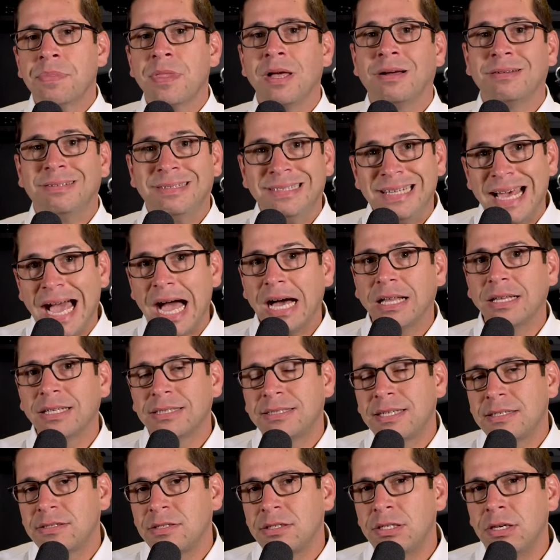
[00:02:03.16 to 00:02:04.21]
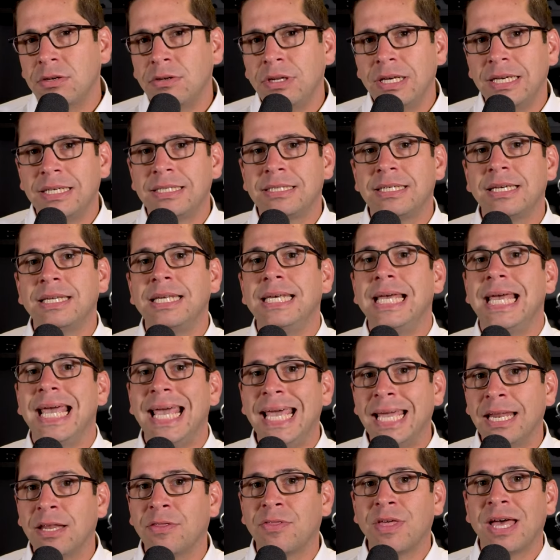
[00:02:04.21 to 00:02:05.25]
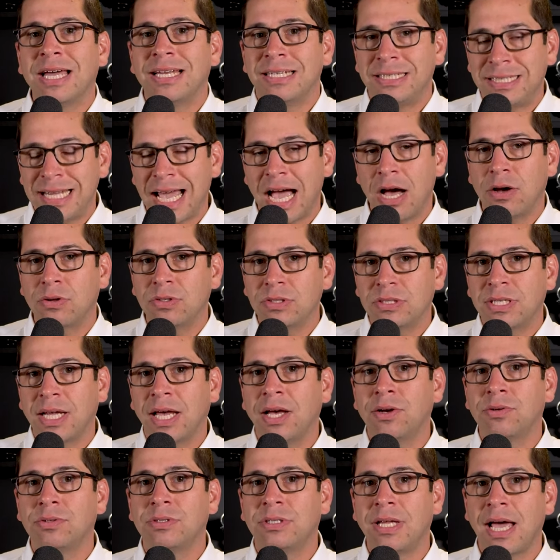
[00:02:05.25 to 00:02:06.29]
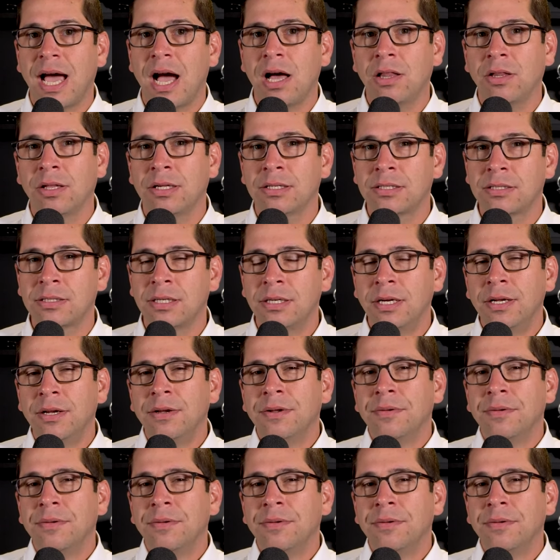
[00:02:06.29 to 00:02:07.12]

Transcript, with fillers: Now, Dallas is a unique city in that downtown Dallas,